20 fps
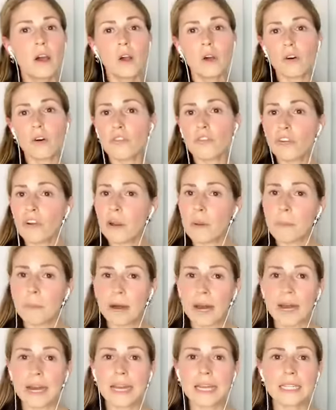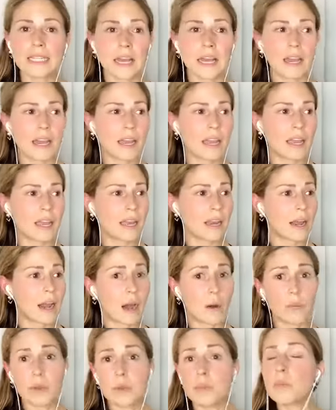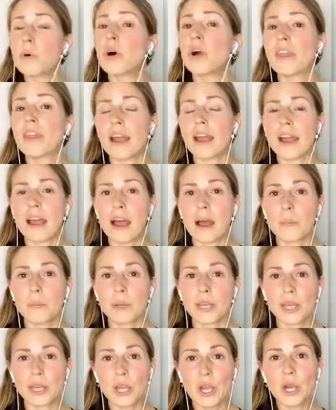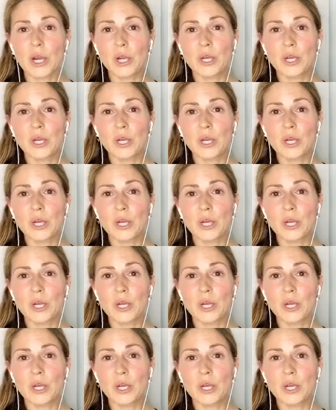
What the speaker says: go for a bite, and I'll be more than happy